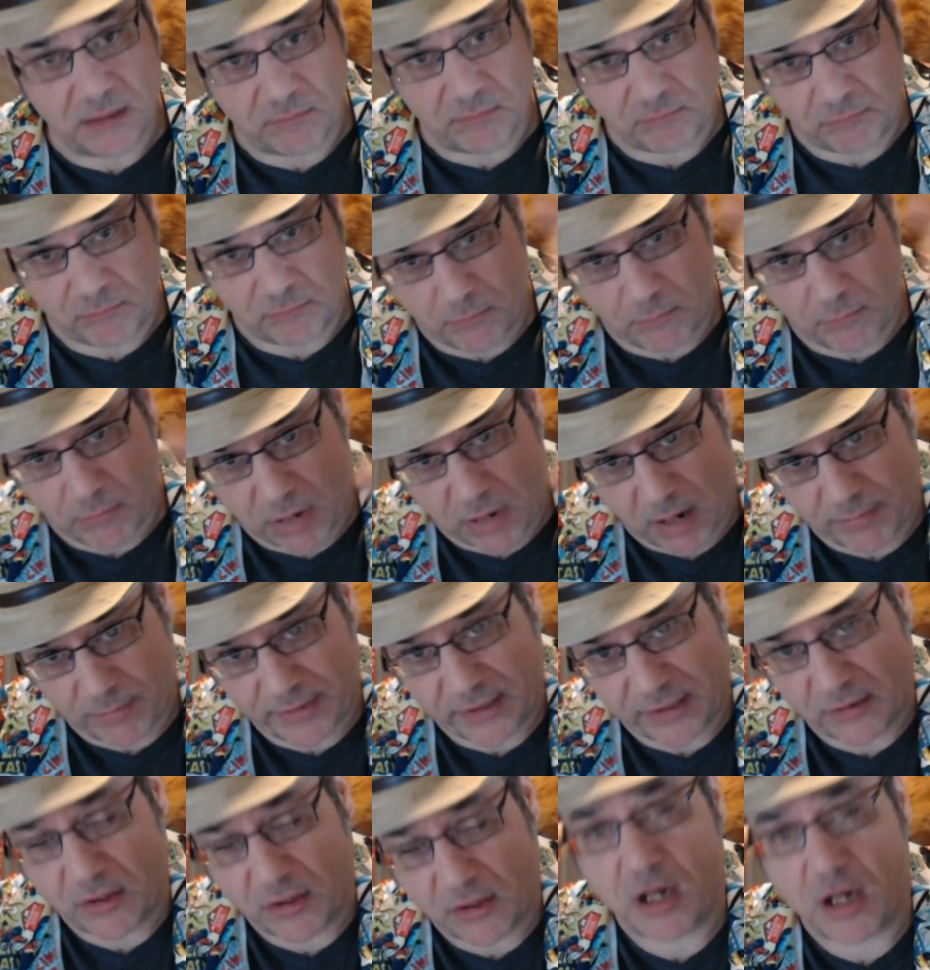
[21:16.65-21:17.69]

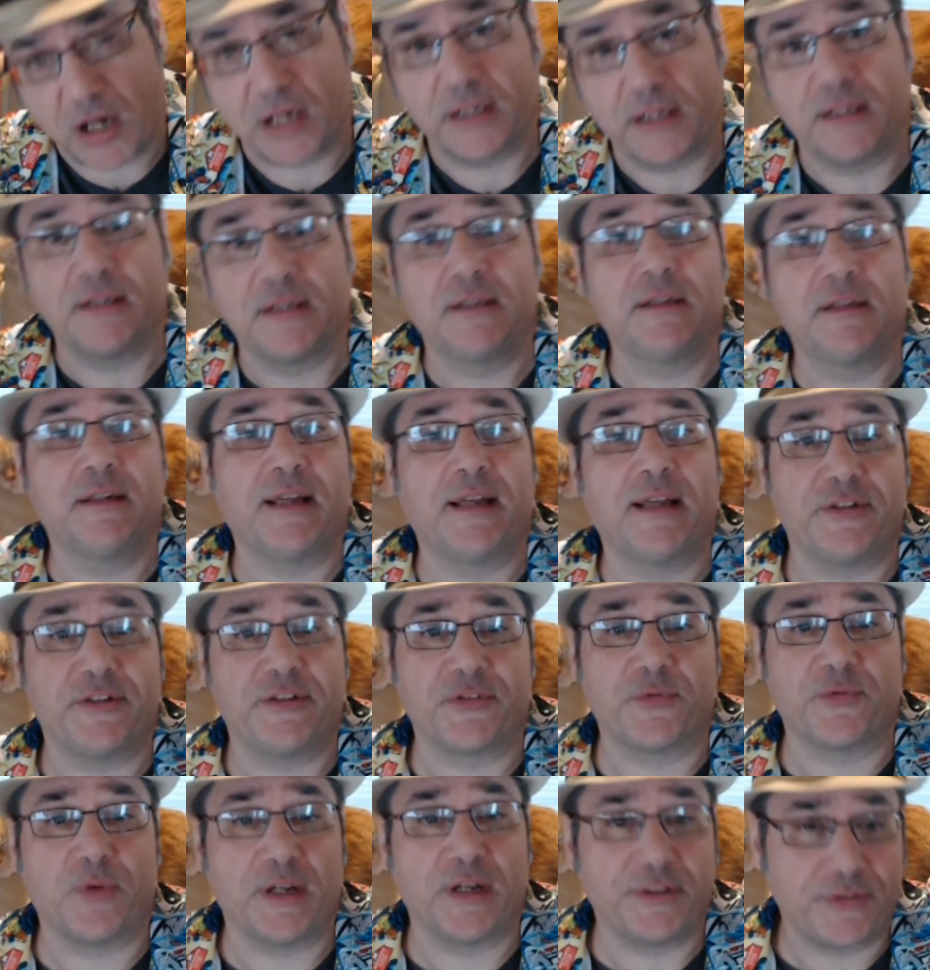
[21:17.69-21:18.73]
bobbing along. I
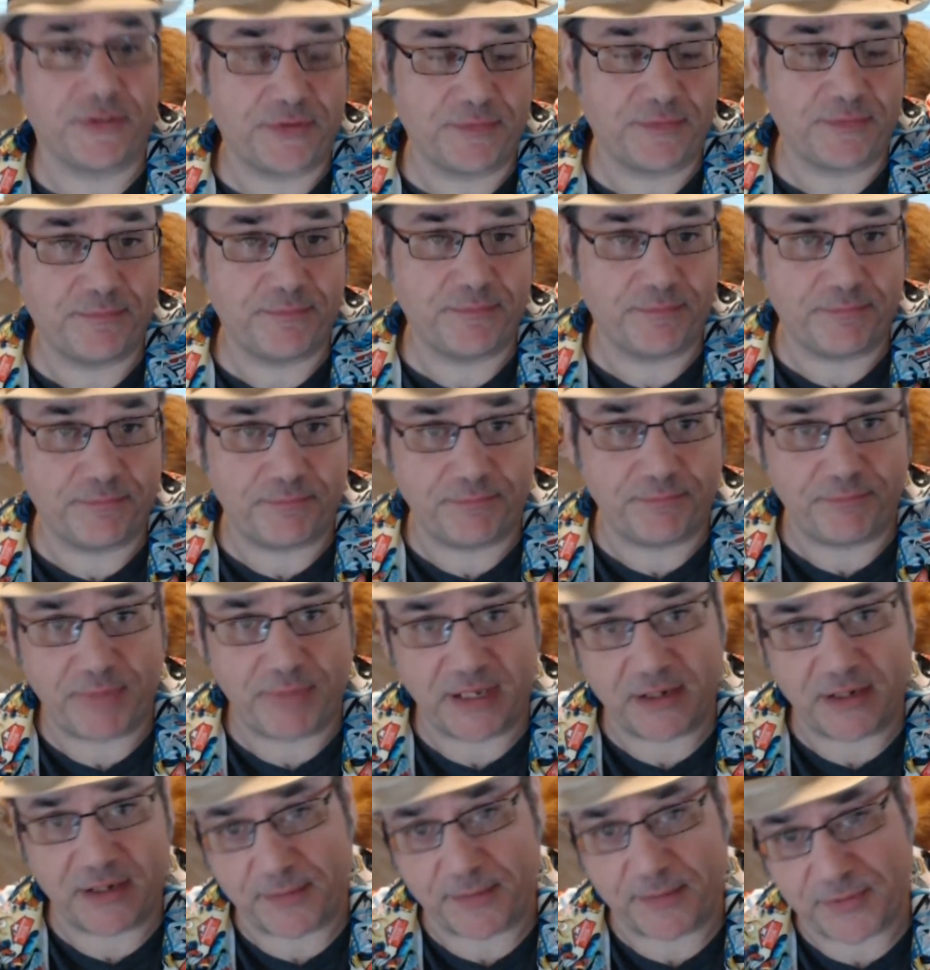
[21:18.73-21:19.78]
just watched
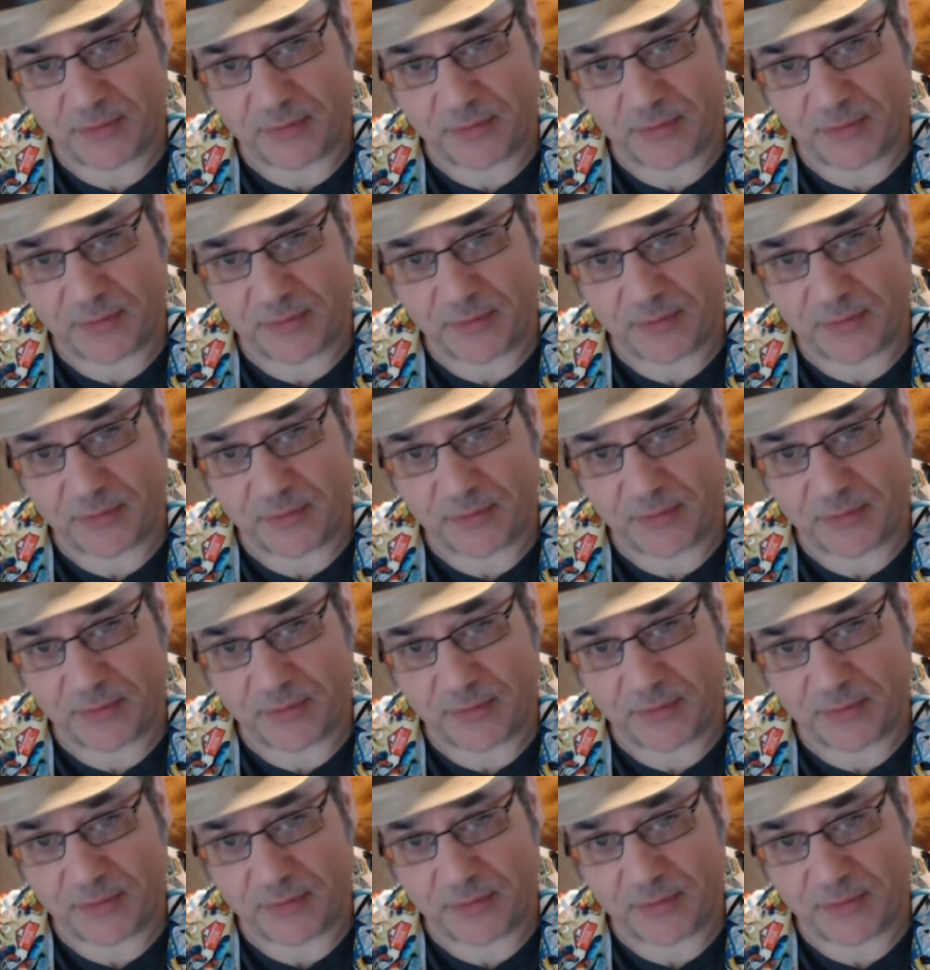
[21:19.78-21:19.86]
Bed Knobs